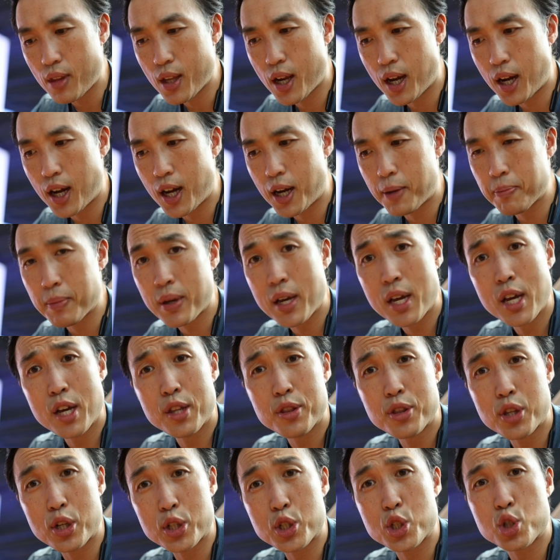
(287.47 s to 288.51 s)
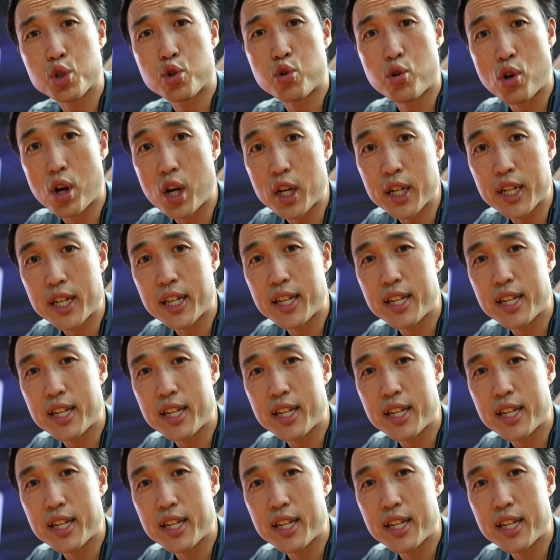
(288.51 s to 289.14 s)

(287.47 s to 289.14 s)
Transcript: Um, the trunk